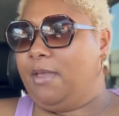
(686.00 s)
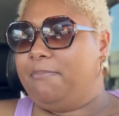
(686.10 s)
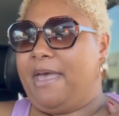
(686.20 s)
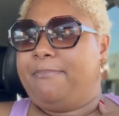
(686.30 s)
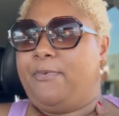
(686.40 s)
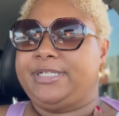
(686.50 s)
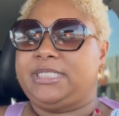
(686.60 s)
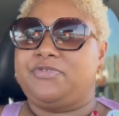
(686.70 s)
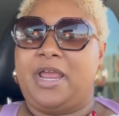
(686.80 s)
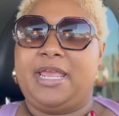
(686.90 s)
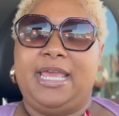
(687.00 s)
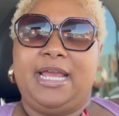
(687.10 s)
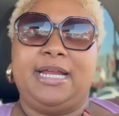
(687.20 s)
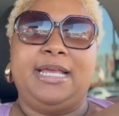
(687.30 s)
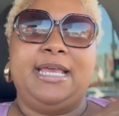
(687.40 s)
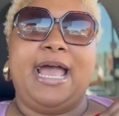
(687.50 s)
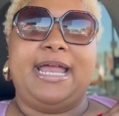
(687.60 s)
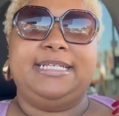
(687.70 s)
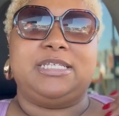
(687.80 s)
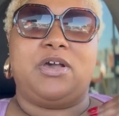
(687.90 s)
Pet Boys is right here. I
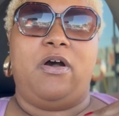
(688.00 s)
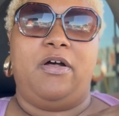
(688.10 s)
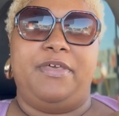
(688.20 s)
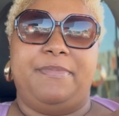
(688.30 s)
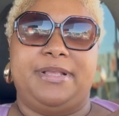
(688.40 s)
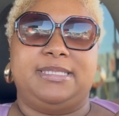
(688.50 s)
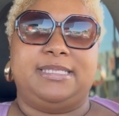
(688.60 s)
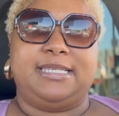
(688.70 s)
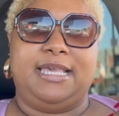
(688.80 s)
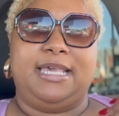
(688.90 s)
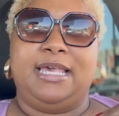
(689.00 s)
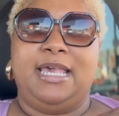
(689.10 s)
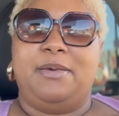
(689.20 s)
need to call them and see,